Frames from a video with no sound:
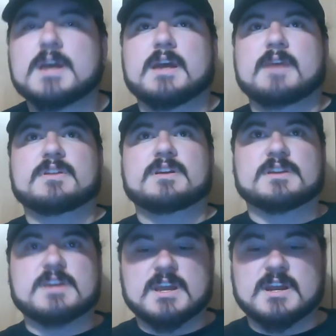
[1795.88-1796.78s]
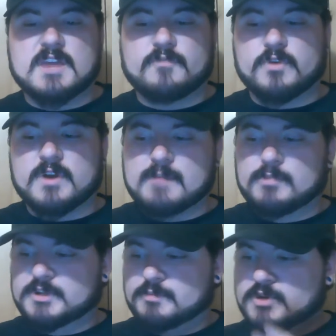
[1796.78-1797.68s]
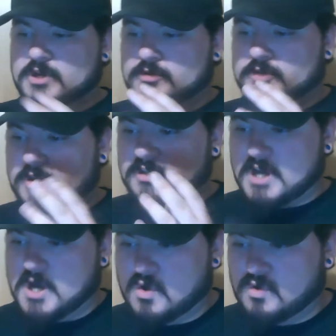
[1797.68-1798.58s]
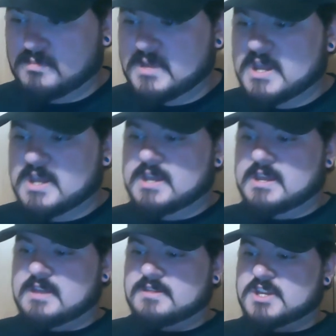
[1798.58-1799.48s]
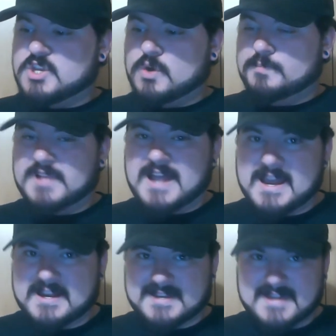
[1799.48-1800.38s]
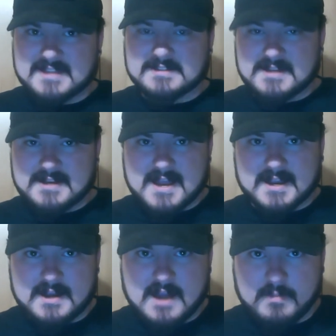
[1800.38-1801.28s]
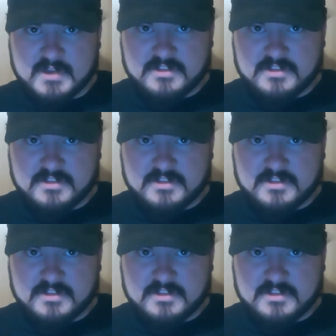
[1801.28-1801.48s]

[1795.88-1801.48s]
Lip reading: And then again, if we're able to produce goods at home, and then you apply a Keynesian economic